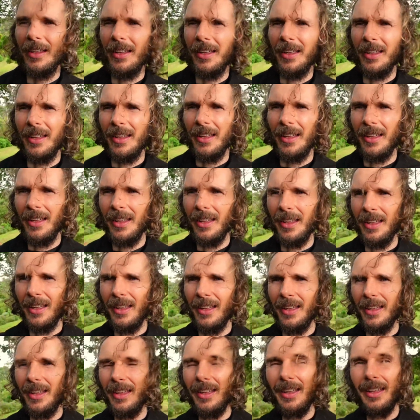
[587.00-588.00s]

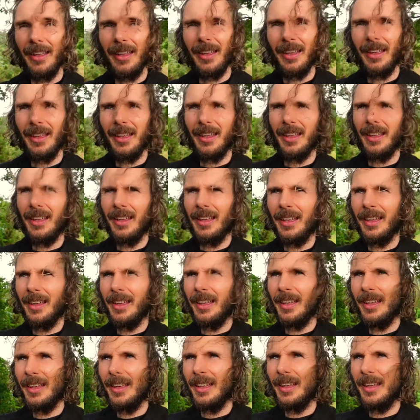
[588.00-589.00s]

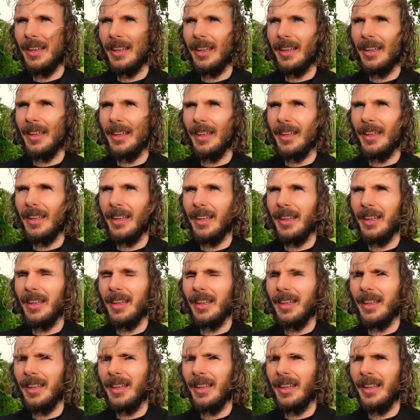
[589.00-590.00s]

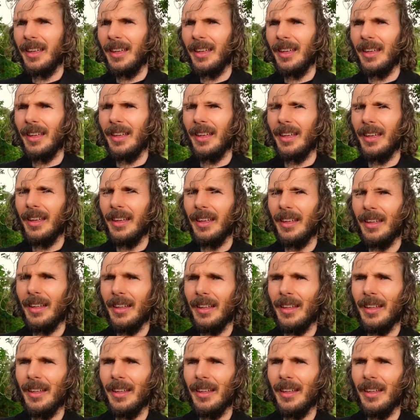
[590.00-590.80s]
[no speech]